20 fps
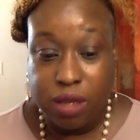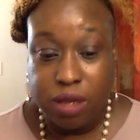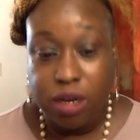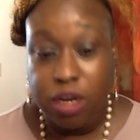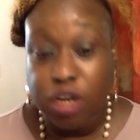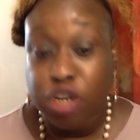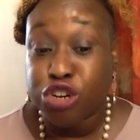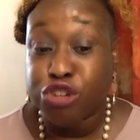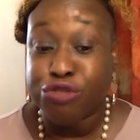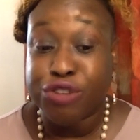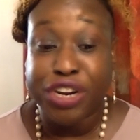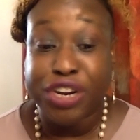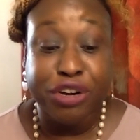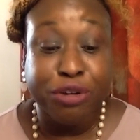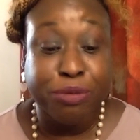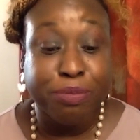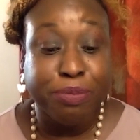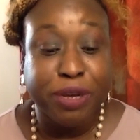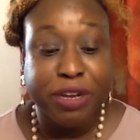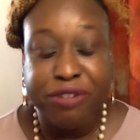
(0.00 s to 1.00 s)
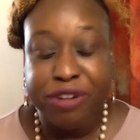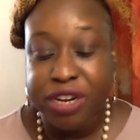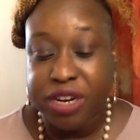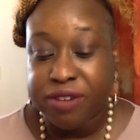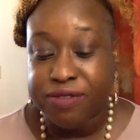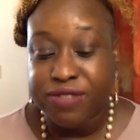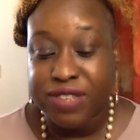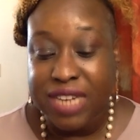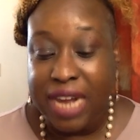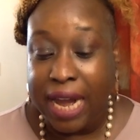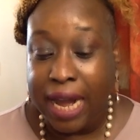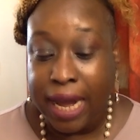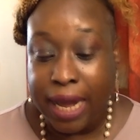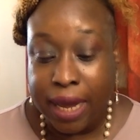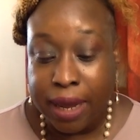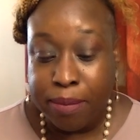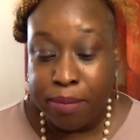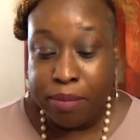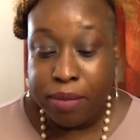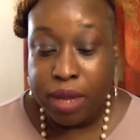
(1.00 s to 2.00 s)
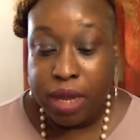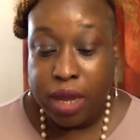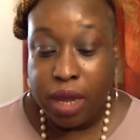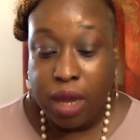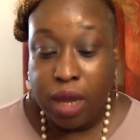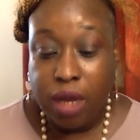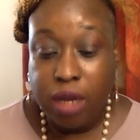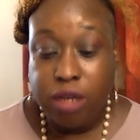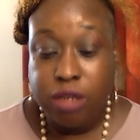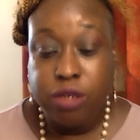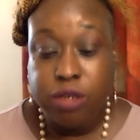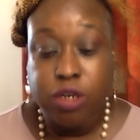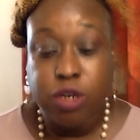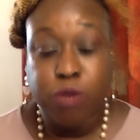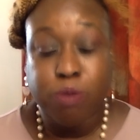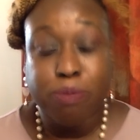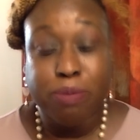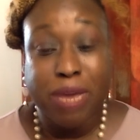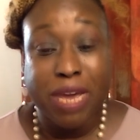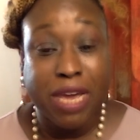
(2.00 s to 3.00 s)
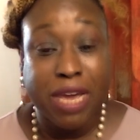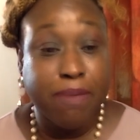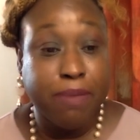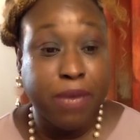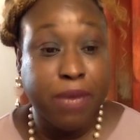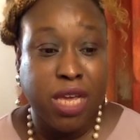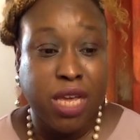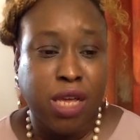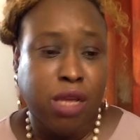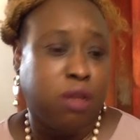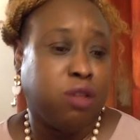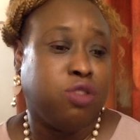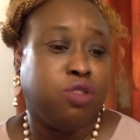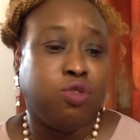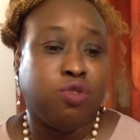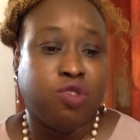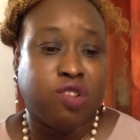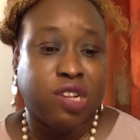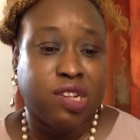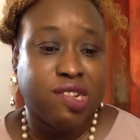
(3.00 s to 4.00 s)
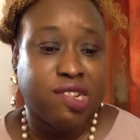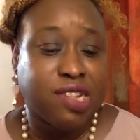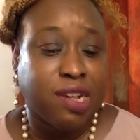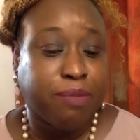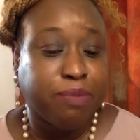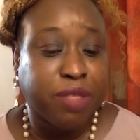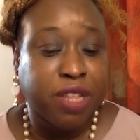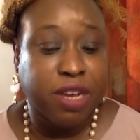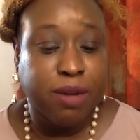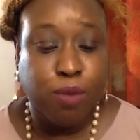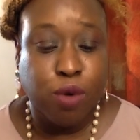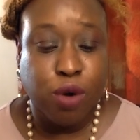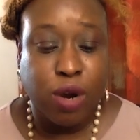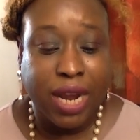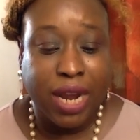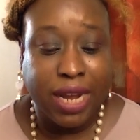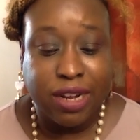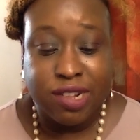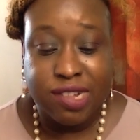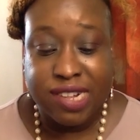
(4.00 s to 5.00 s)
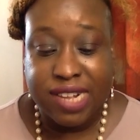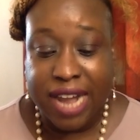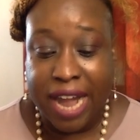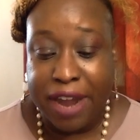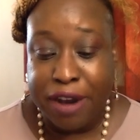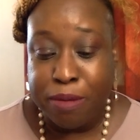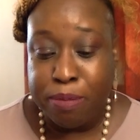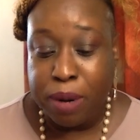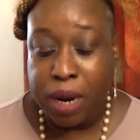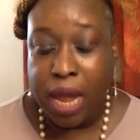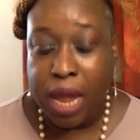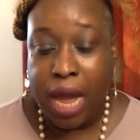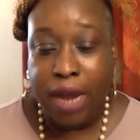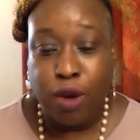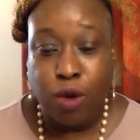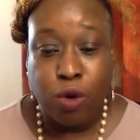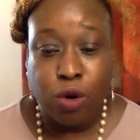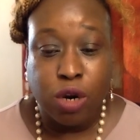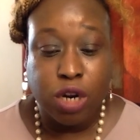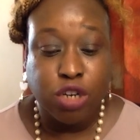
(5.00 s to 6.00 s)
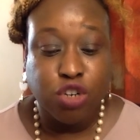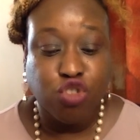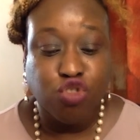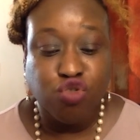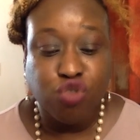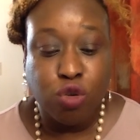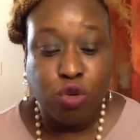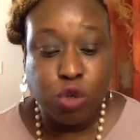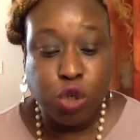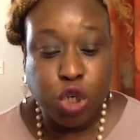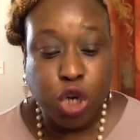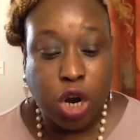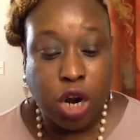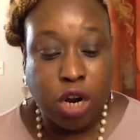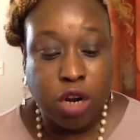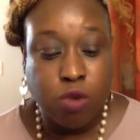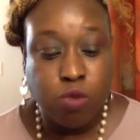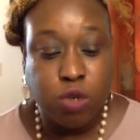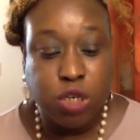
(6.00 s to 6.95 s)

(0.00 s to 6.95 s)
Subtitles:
a greater period of time, maybe using something more like a scatter plot or a control chart,